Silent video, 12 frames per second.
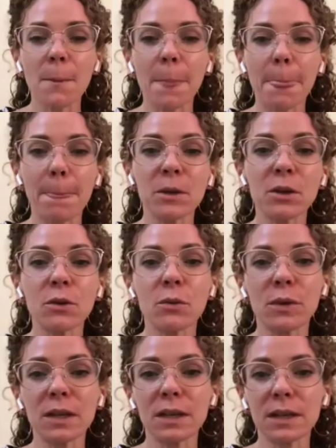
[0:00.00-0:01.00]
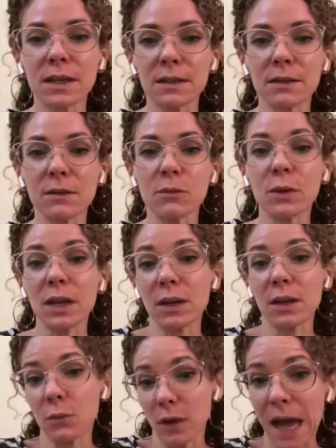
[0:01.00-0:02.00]
we
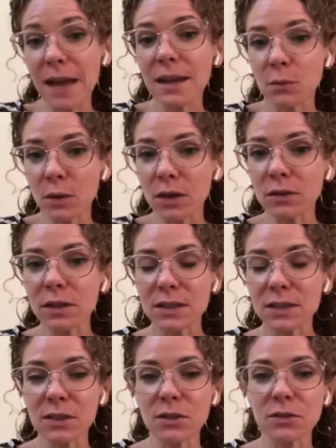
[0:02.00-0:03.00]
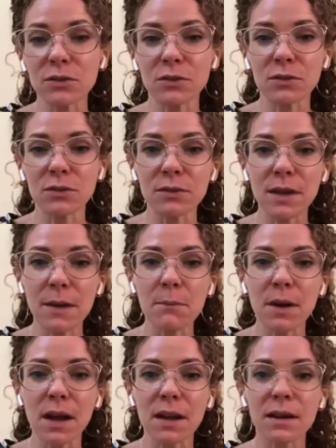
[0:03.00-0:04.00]
can and will continue to do them,
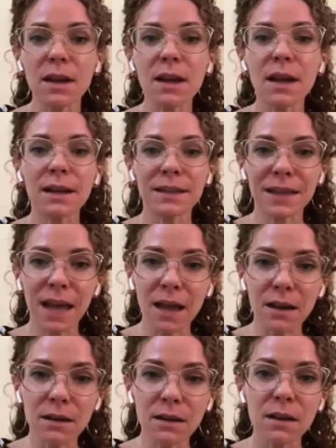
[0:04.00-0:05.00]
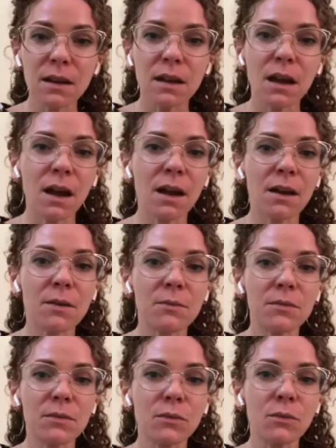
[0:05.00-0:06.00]
but again,
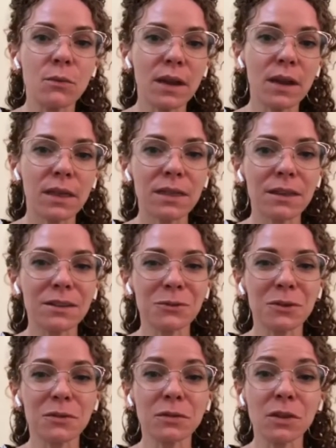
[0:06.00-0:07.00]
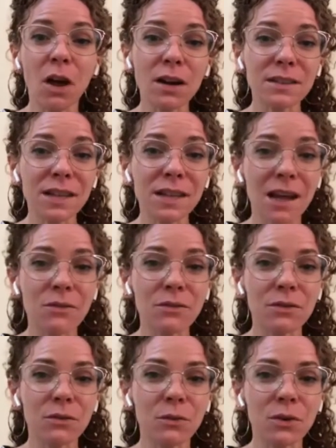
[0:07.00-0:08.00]
with the sort of lockdown
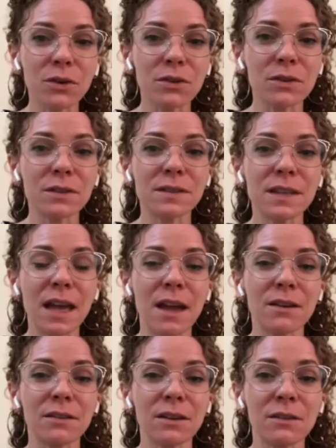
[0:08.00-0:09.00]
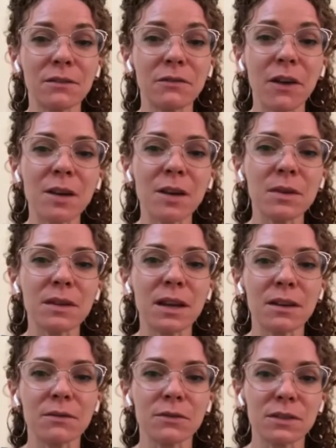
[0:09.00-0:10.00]
orders and confinement
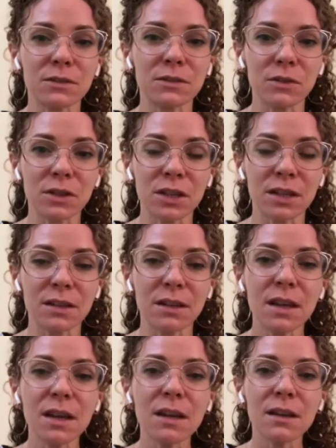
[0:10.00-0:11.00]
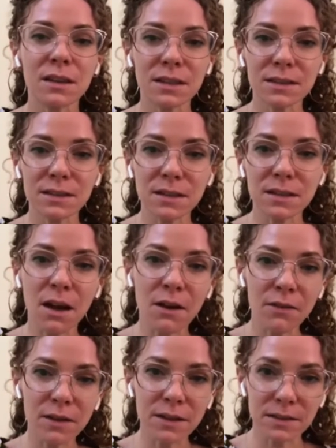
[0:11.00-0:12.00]
and restriction, this is
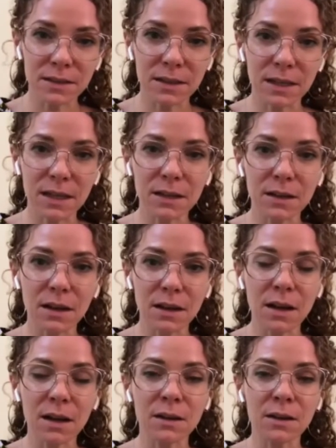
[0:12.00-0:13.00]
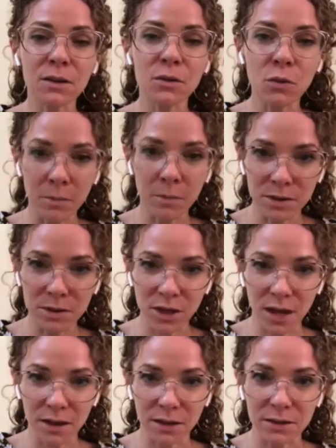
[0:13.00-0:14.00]
obviously an enormous
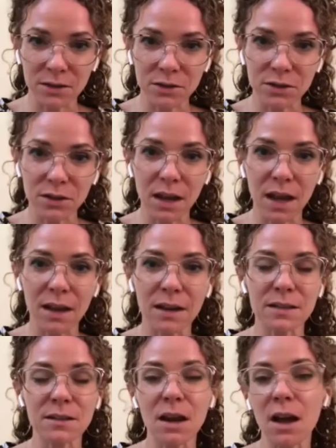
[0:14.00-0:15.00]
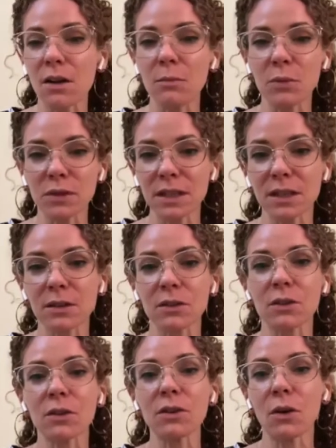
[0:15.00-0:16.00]
challenge, and it's not
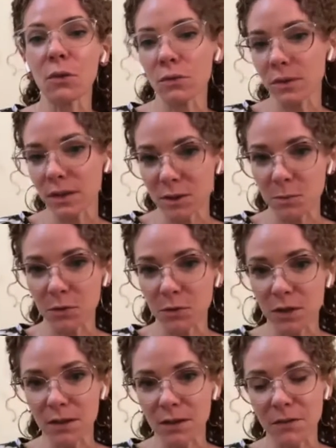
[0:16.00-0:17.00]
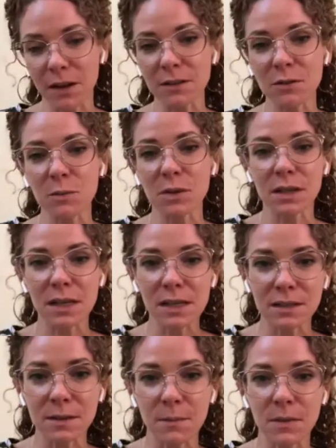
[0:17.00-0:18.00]
particular only to Burkina Faso, but it
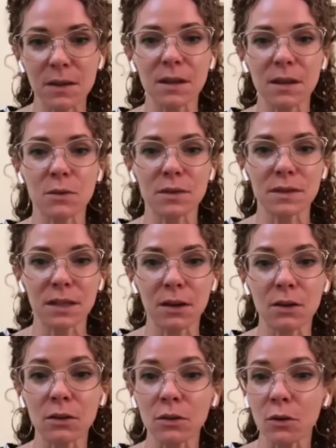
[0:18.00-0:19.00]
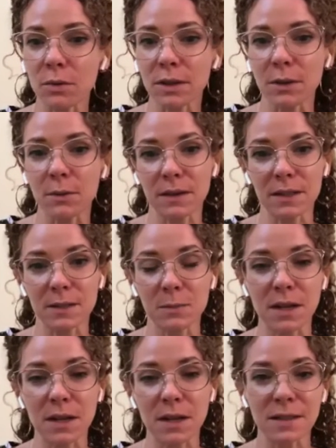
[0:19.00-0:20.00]
is something that we're seeing globally with this
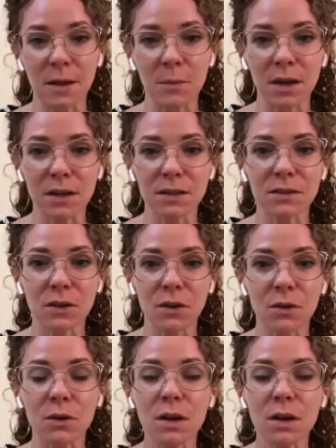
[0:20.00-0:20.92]
pandemic. So